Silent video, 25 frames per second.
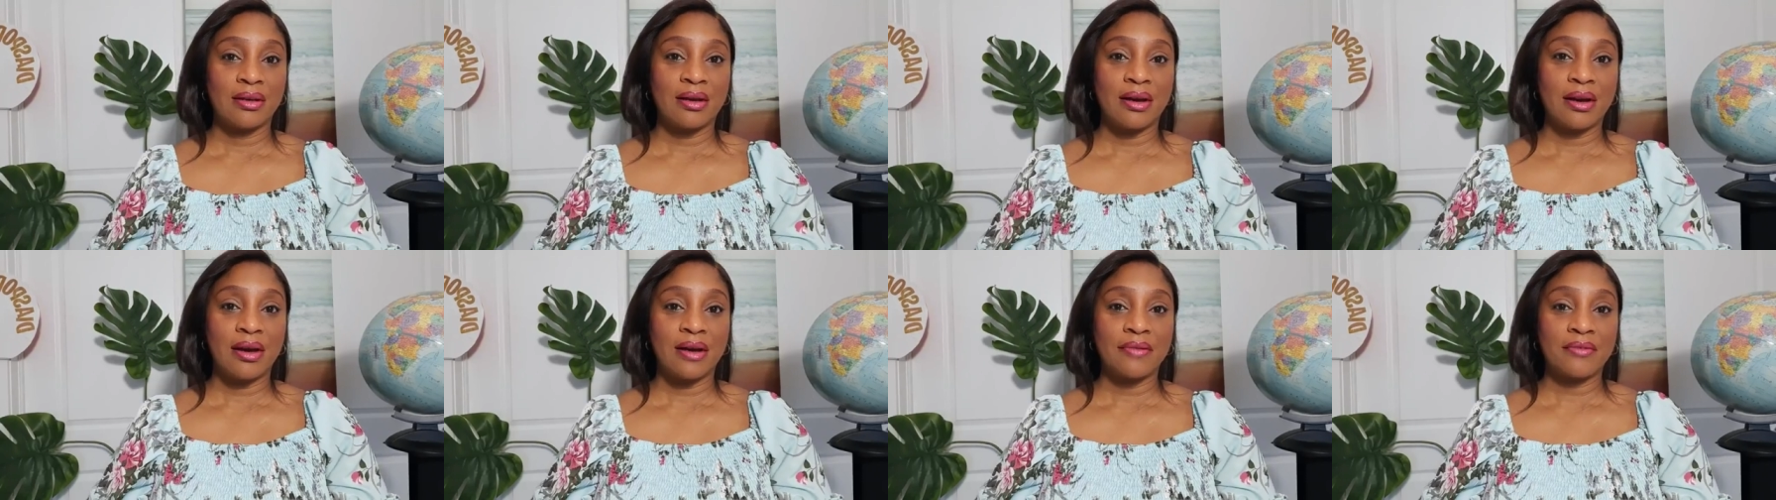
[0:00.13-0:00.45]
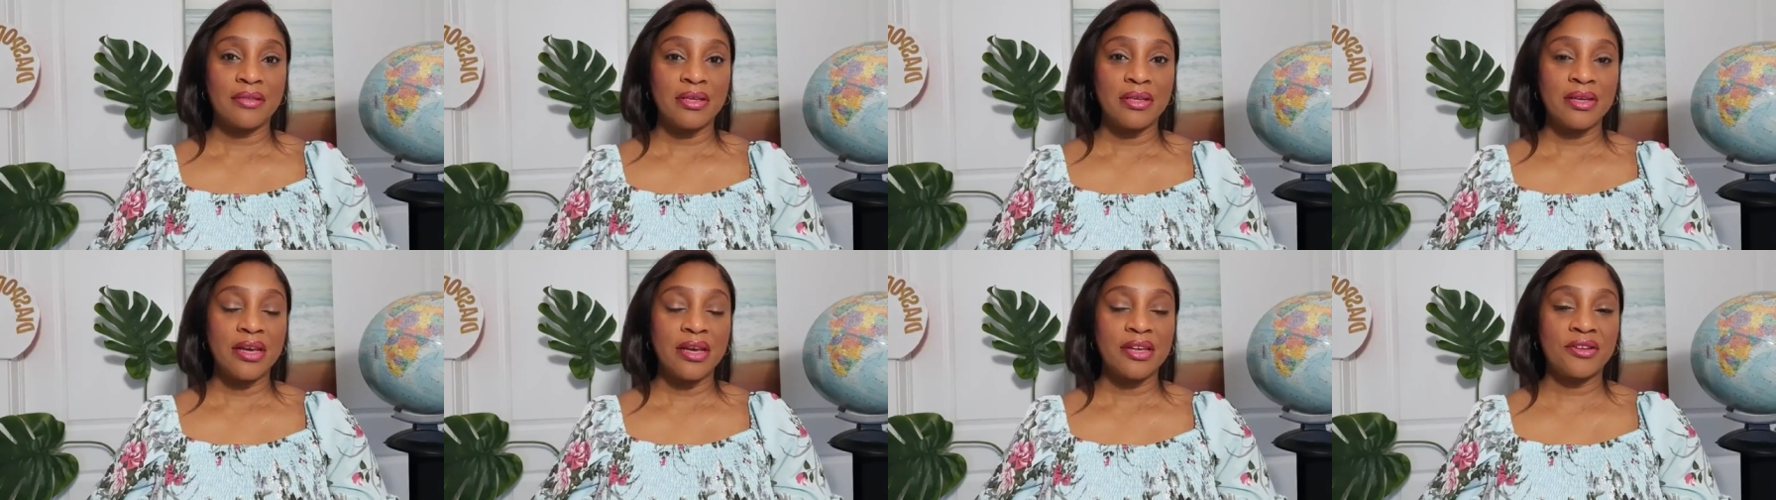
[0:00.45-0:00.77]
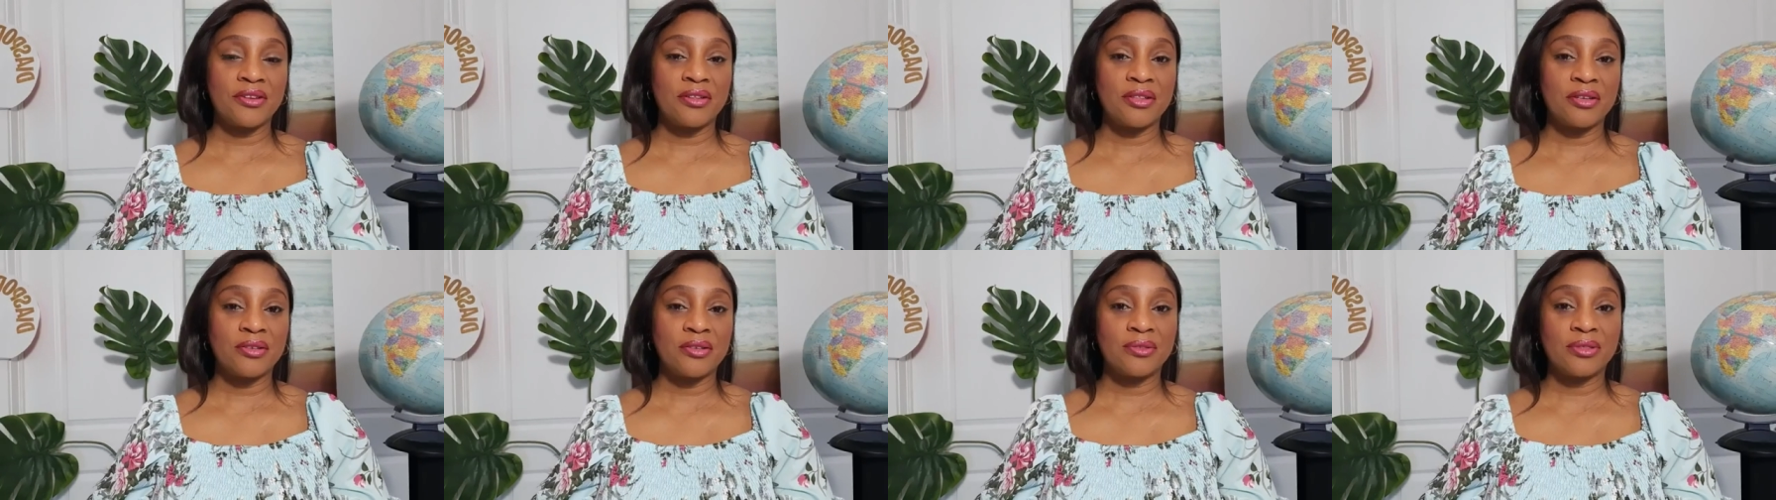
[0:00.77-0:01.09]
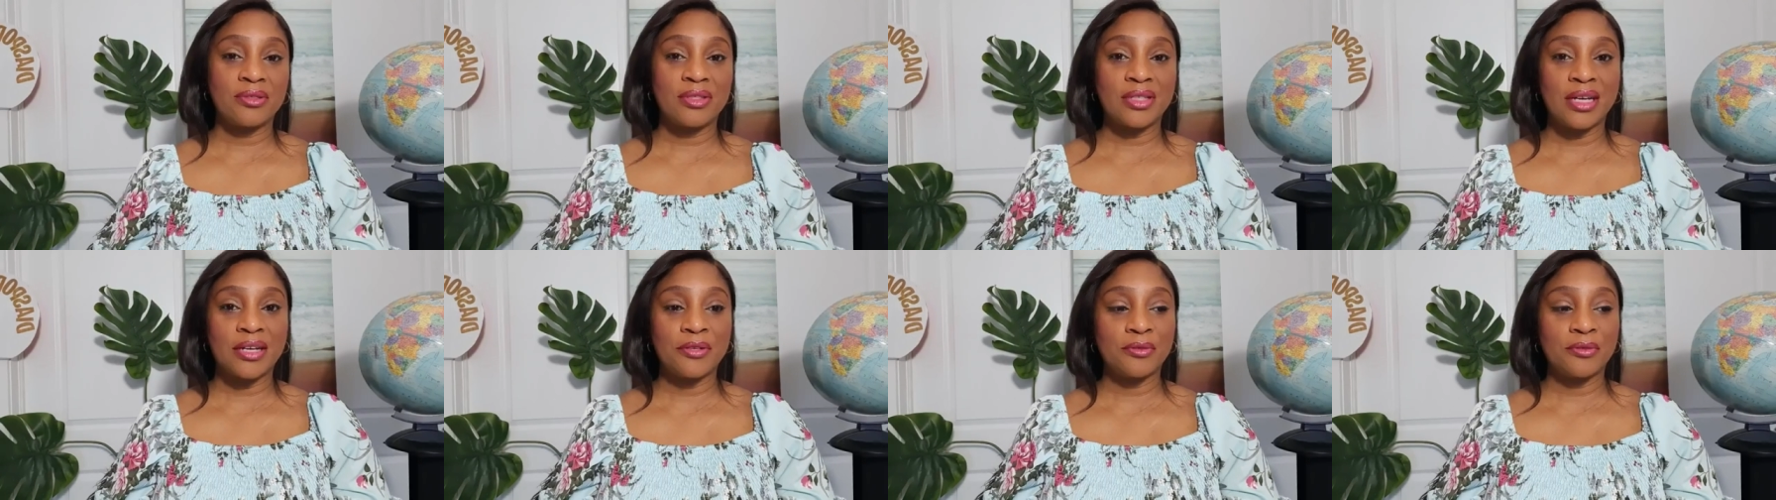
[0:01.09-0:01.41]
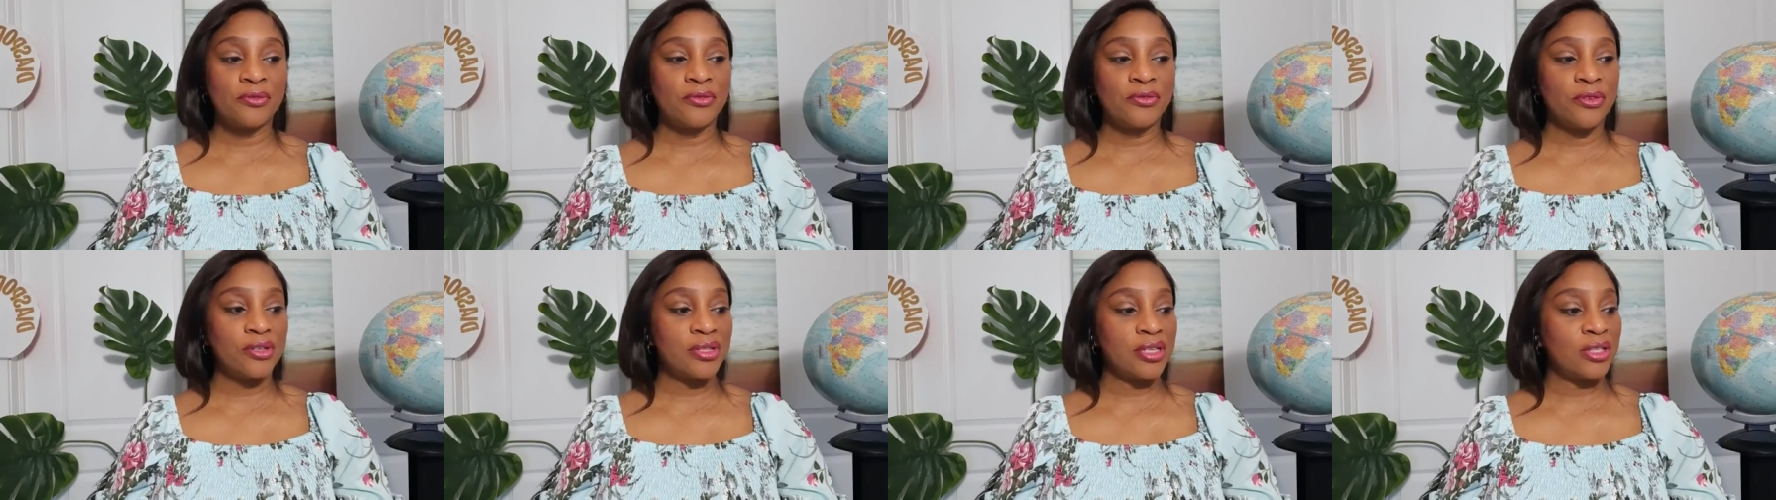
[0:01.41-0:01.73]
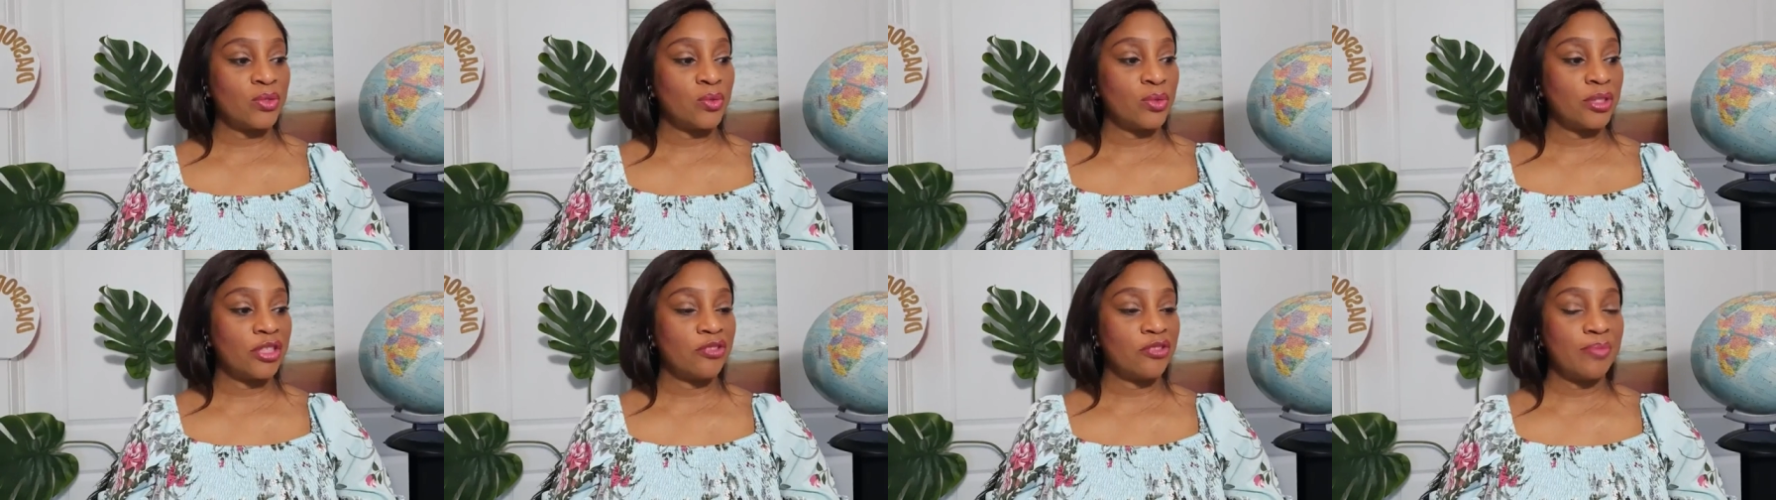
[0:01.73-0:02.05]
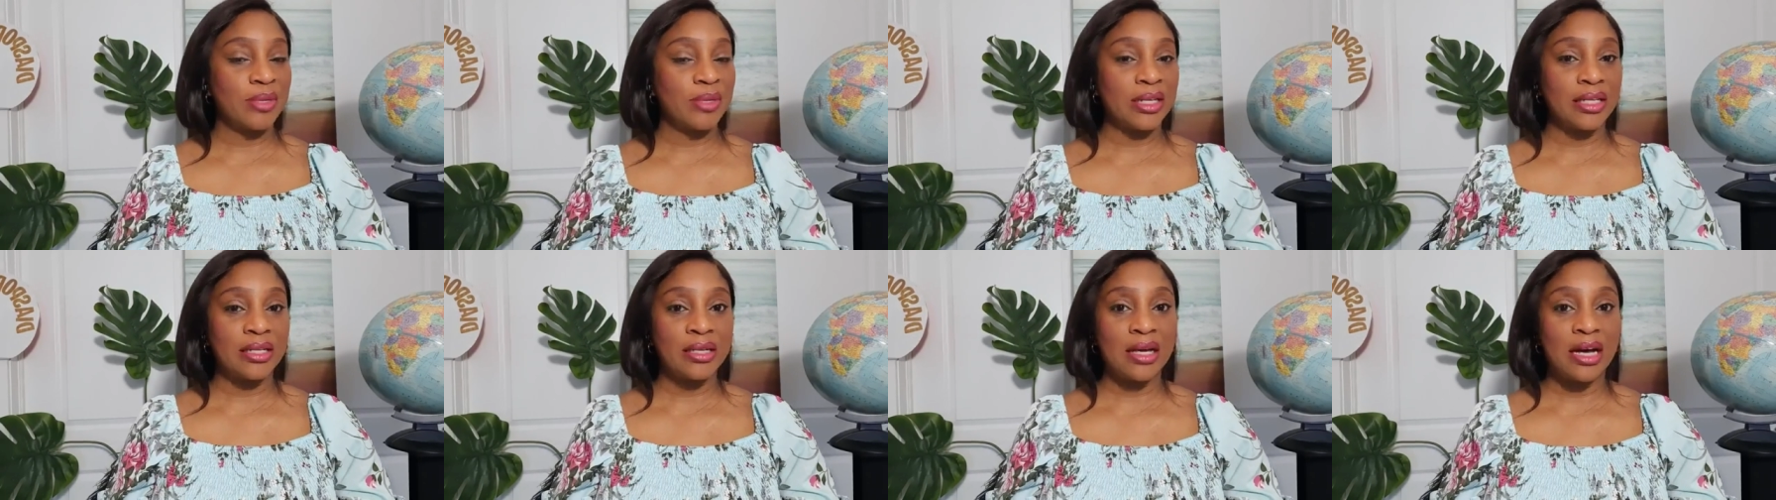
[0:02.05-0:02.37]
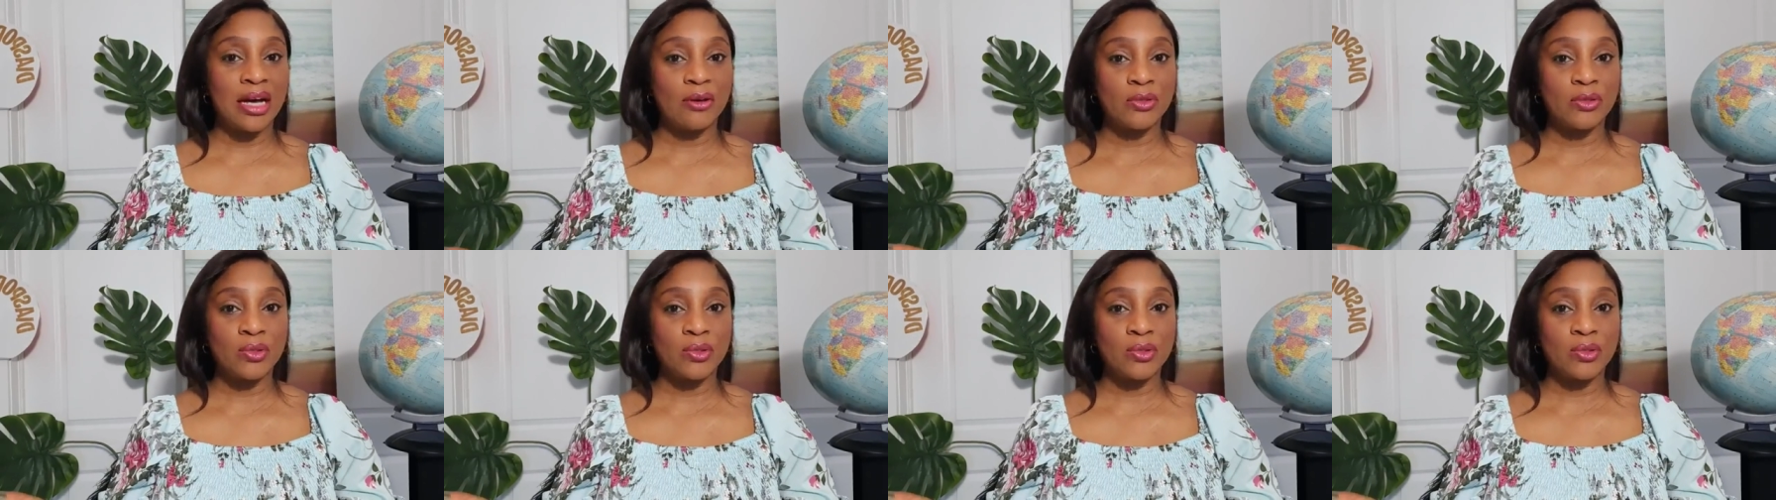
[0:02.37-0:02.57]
I think another good title for this would have been how